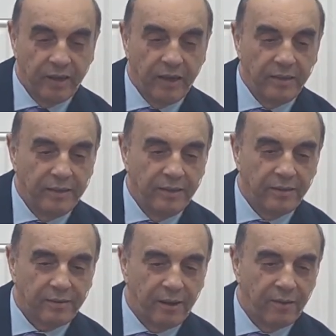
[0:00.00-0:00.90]
And I
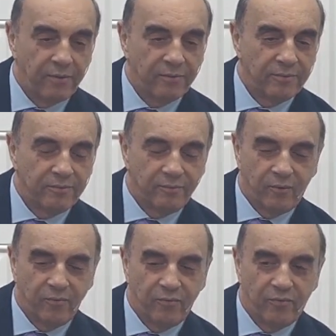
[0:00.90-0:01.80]
began to go there
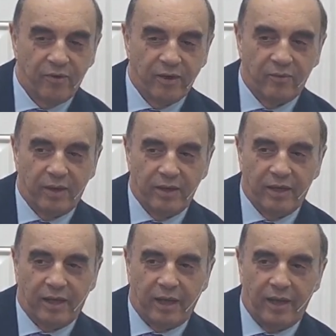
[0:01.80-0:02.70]
and
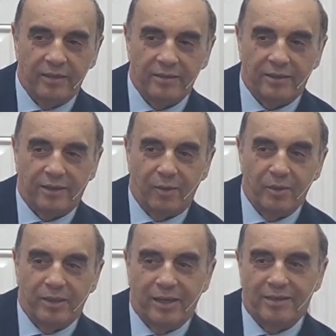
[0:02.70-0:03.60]
began to
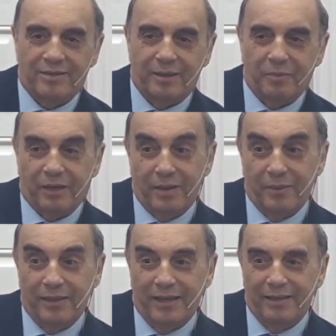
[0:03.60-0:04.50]
live there in the house.
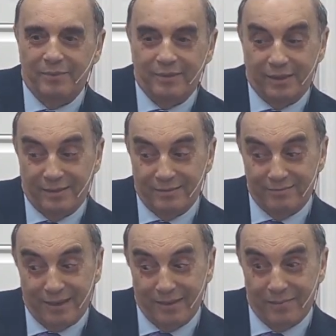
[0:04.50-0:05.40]
And I got
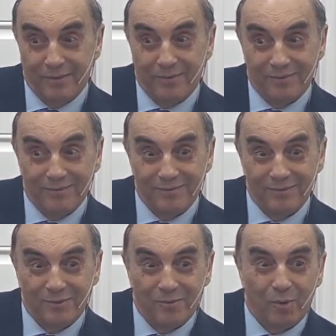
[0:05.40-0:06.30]
interested in his
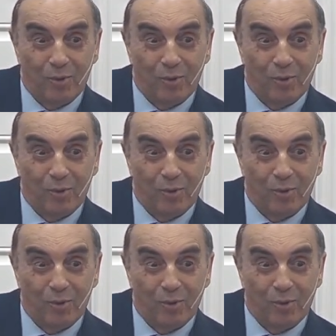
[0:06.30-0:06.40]
sister,